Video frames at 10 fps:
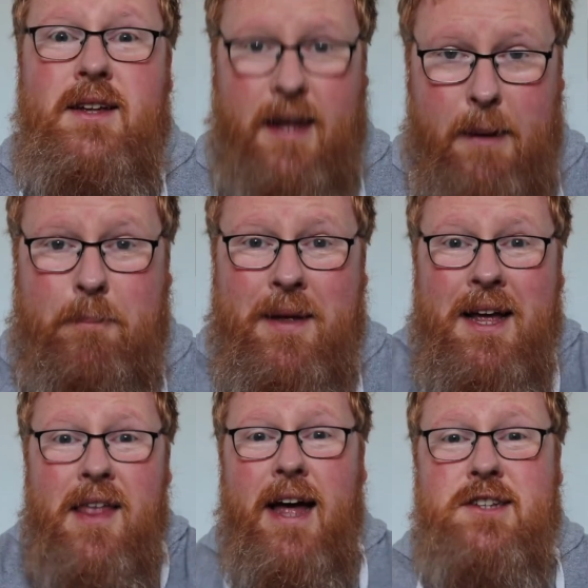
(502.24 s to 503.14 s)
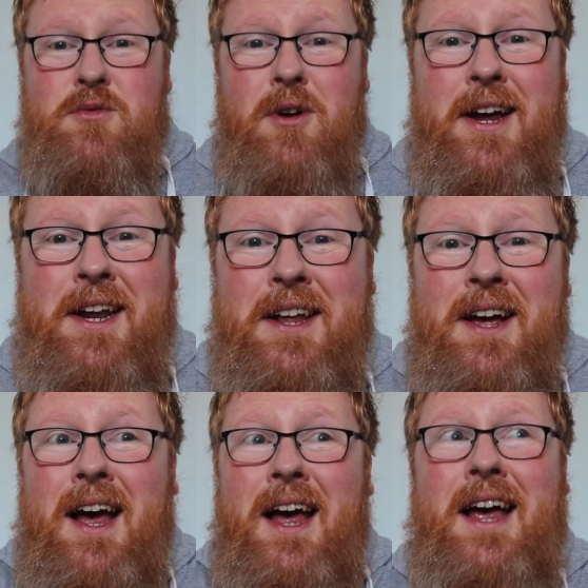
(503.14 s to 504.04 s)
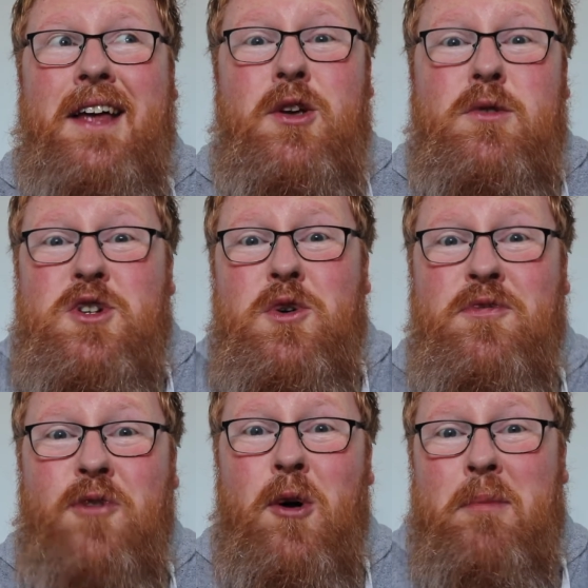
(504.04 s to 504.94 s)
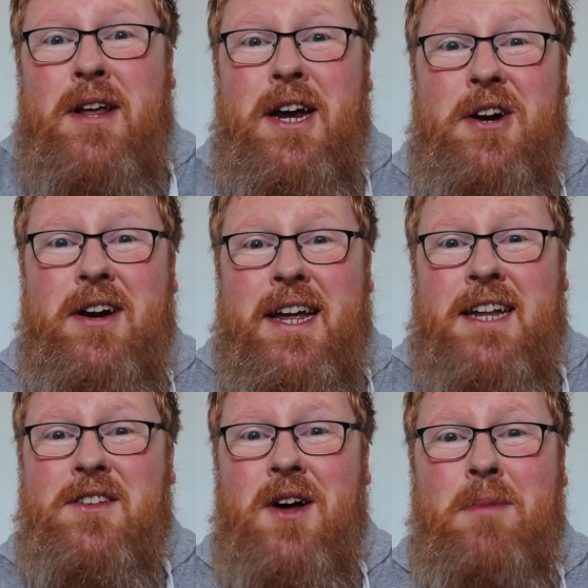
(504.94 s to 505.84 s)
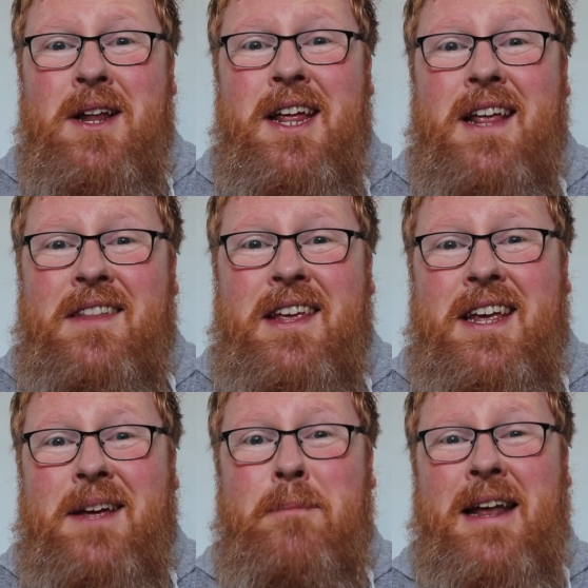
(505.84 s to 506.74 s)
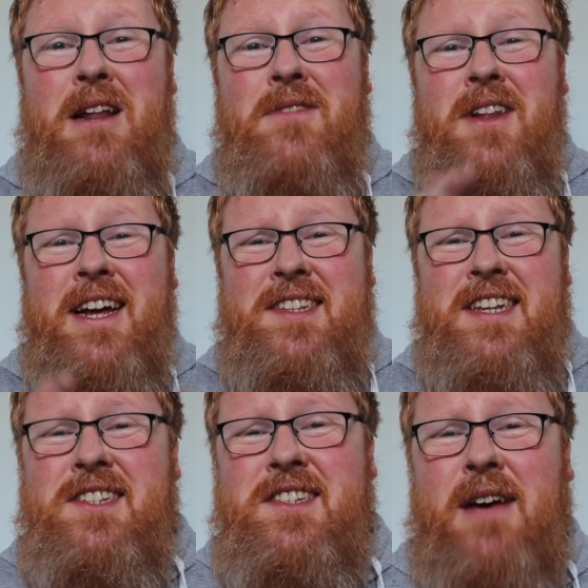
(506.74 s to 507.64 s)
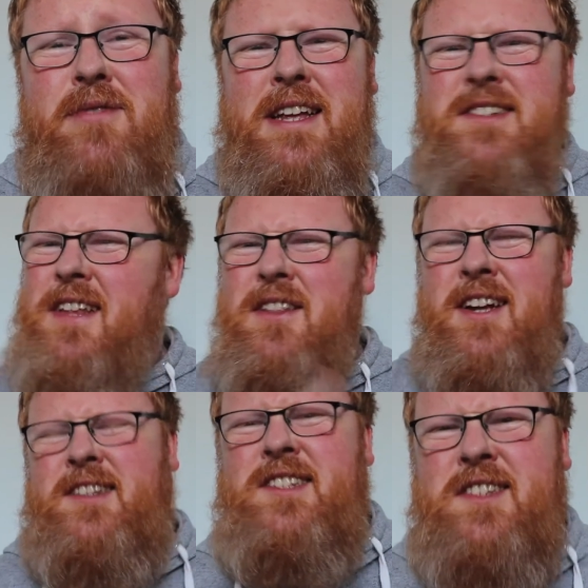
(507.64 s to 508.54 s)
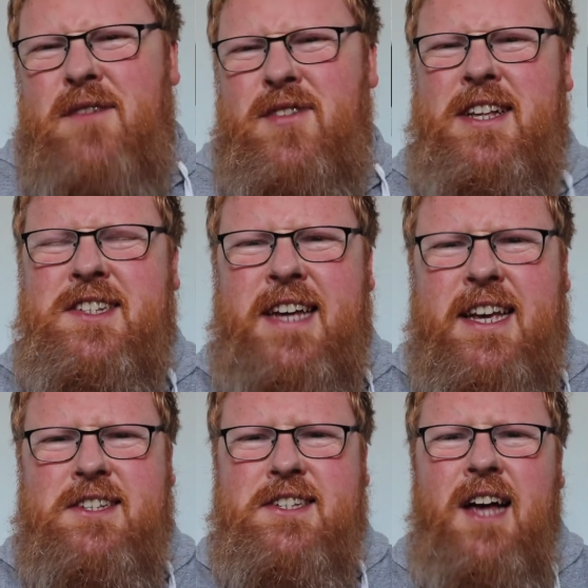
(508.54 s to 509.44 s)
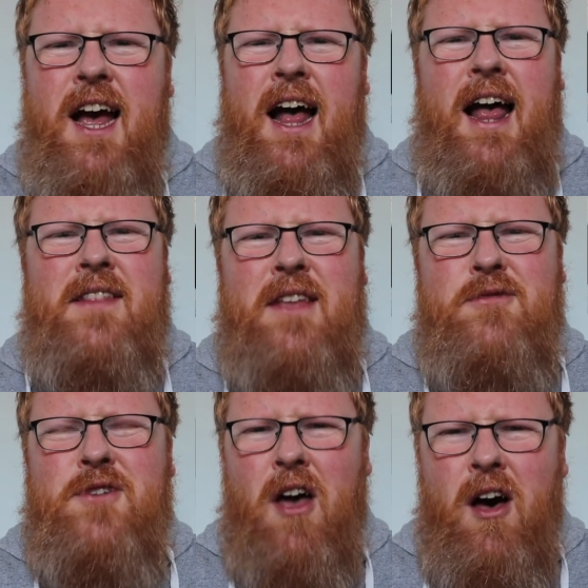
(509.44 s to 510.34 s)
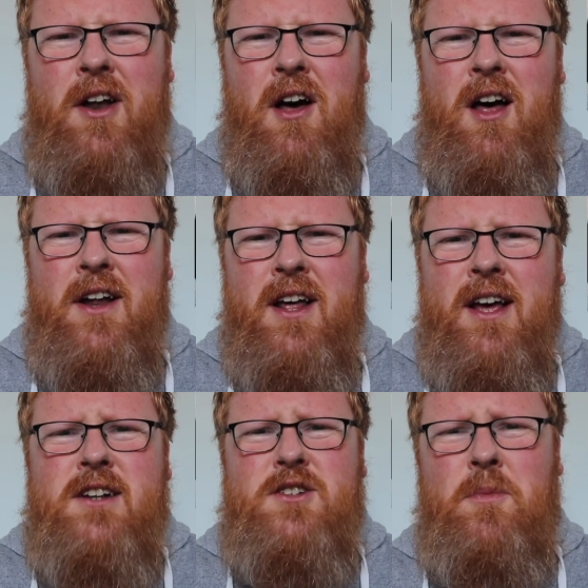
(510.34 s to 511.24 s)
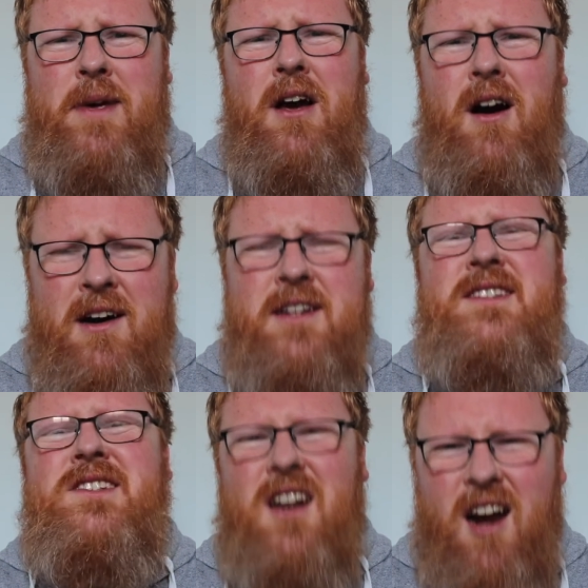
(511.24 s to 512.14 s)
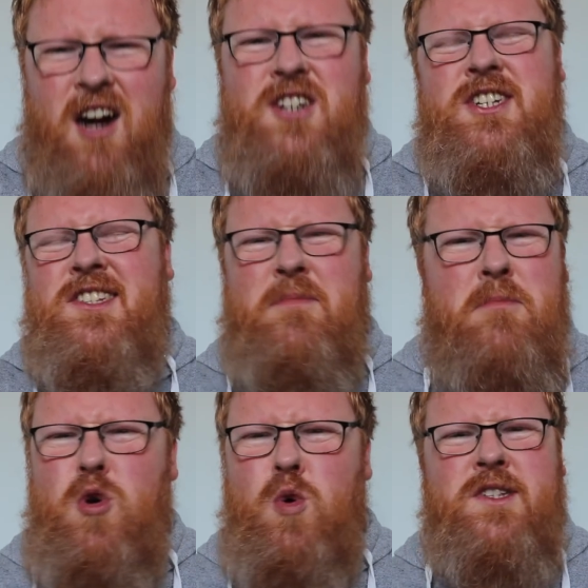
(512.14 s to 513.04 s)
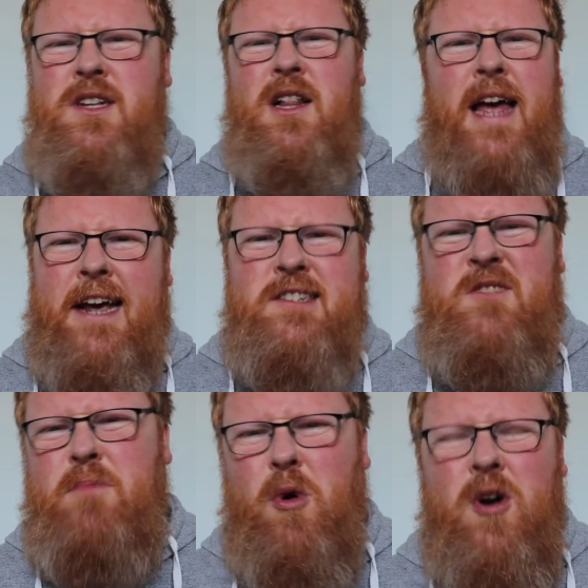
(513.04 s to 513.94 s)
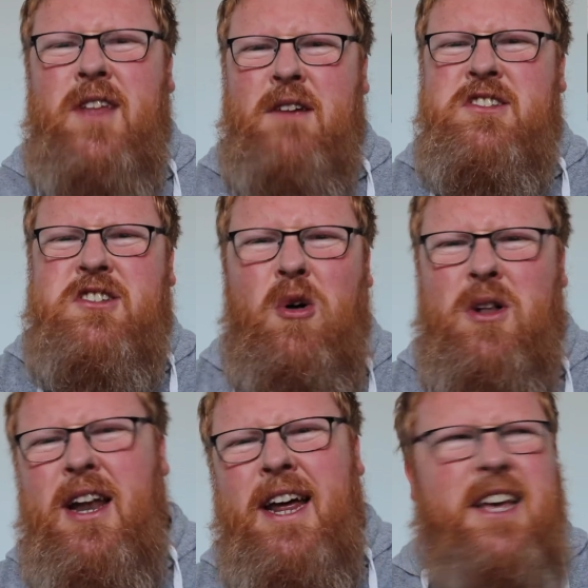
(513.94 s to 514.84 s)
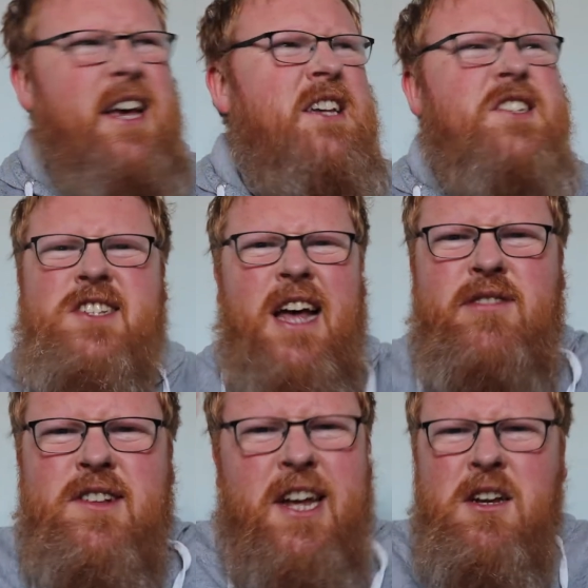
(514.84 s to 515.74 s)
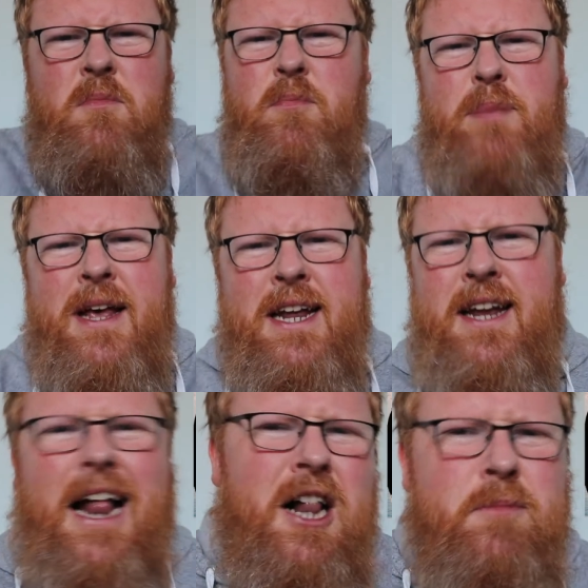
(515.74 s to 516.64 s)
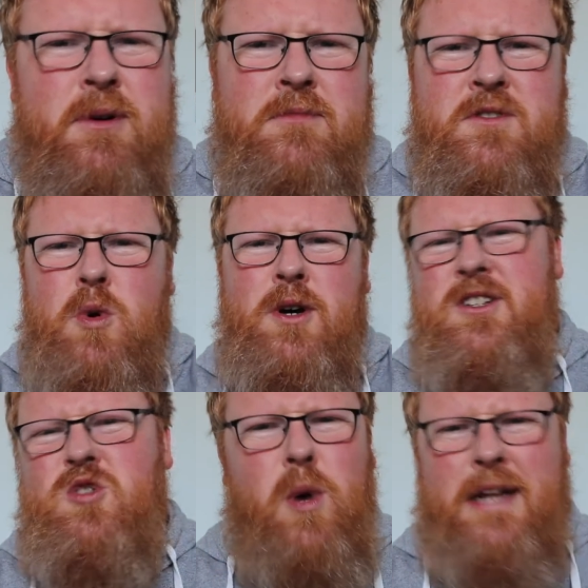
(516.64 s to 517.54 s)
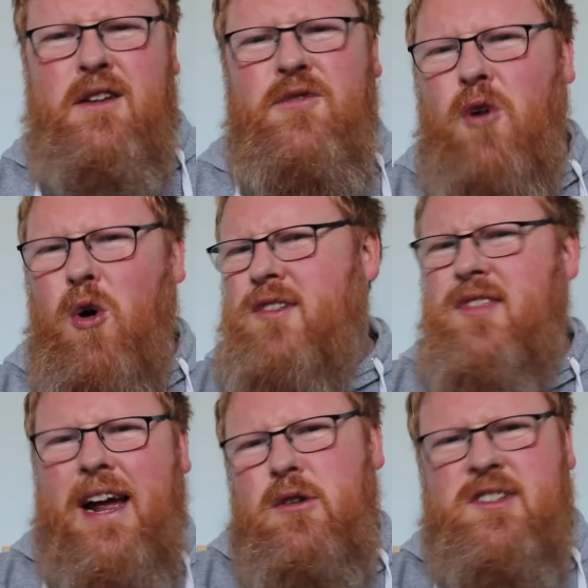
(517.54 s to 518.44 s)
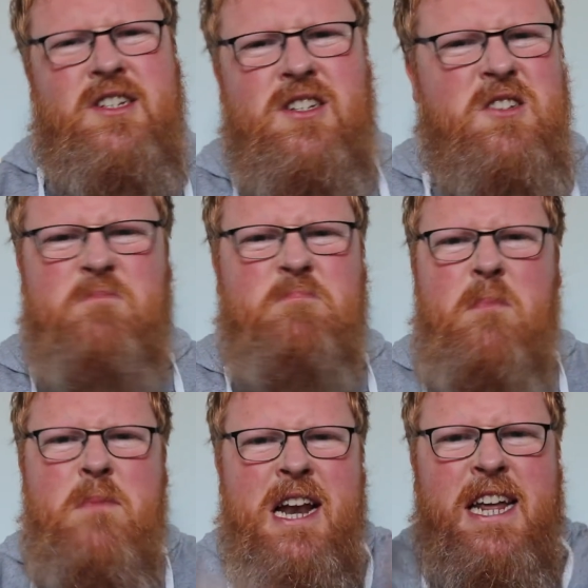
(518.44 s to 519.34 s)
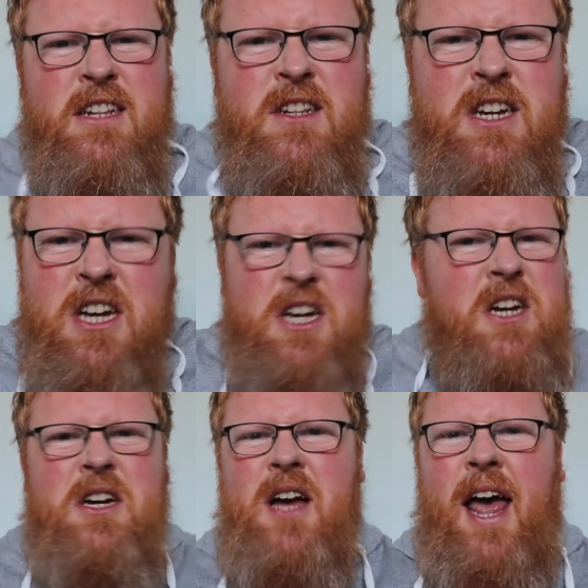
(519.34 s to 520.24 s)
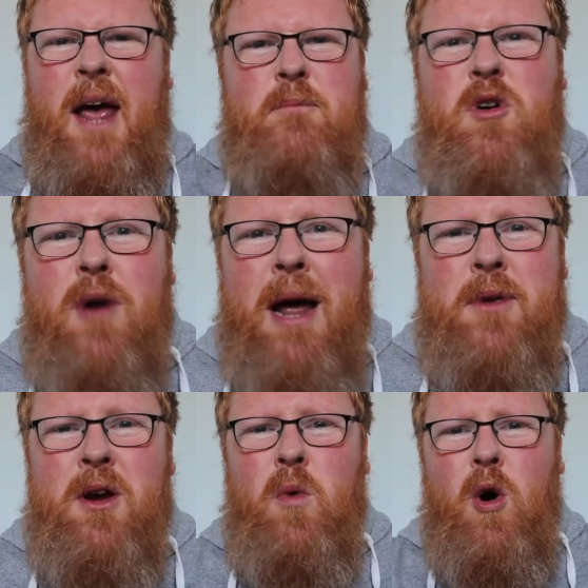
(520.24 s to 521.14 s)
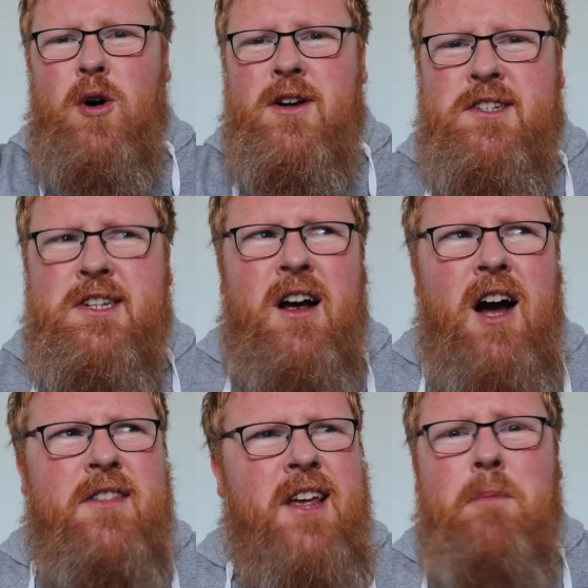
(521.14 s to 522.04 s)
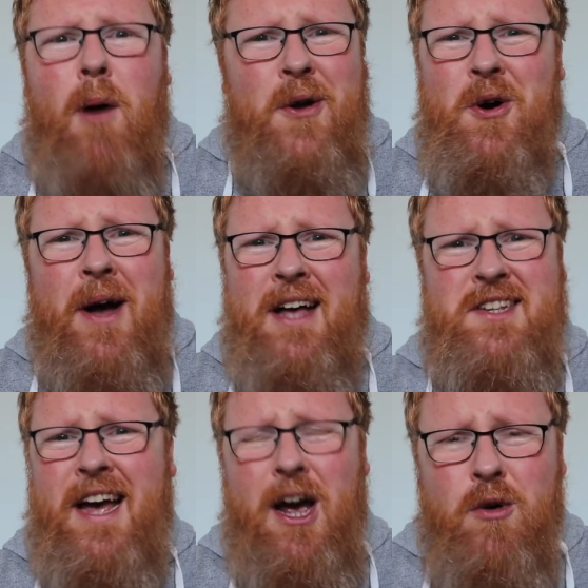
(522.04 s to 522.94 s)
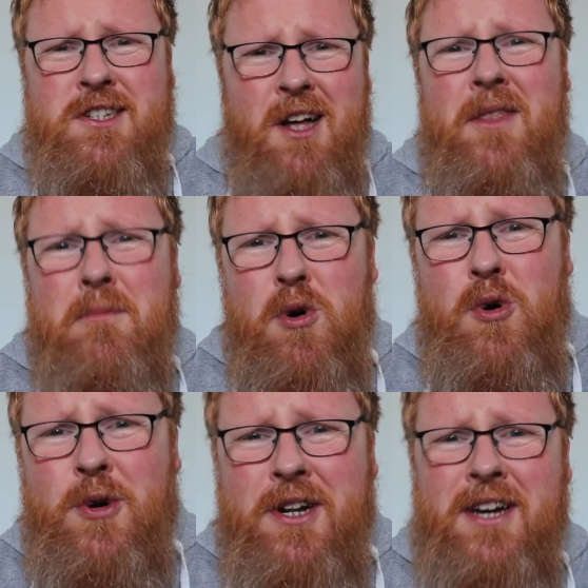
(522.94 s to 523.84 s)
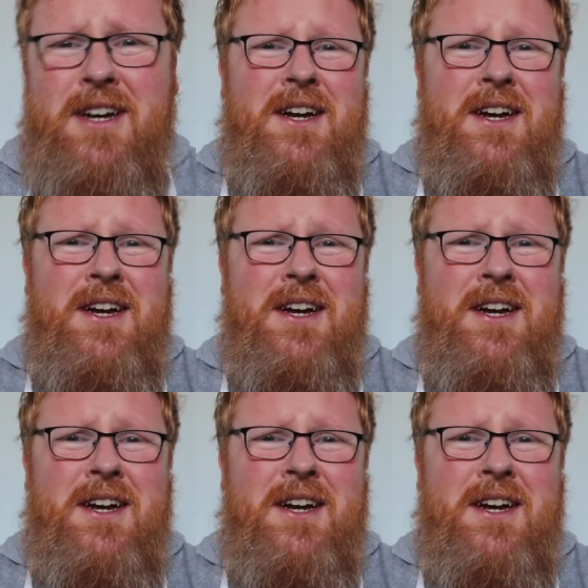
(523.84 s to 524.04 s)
Yep, that's right. U2 formed here in Dublin in the middle of the 1970s, I think 1976, and they've gone on to be Ireland's largest musical export. They've sold like 17 billion albums, won 24,000 million Grammy Awards. I think Bono has a house on the moon.